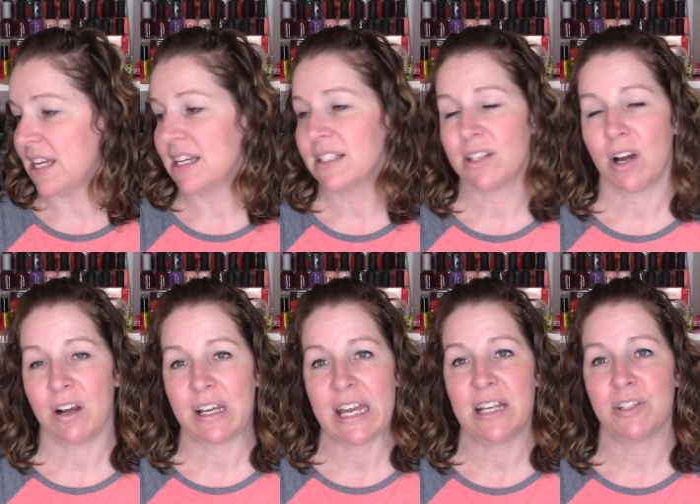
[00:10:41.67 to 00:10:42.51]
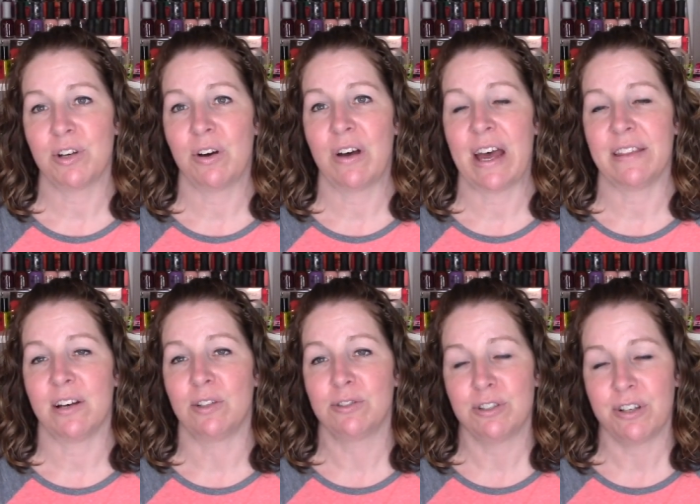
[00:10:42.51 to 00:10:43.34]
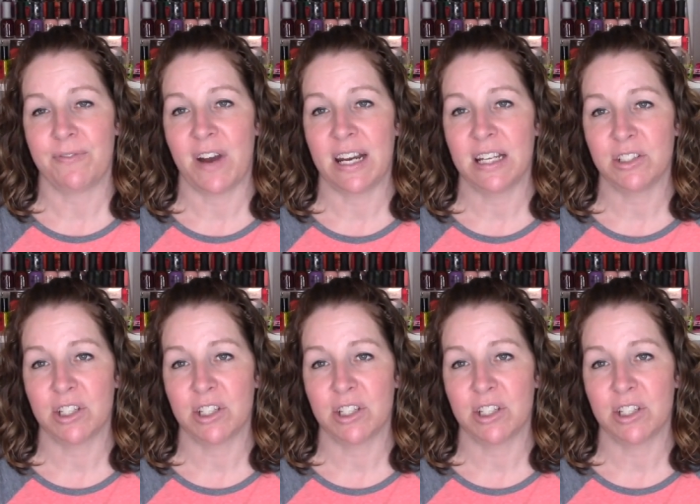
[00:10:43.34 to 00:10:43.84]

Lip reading: this Archangel and the Ultra Defining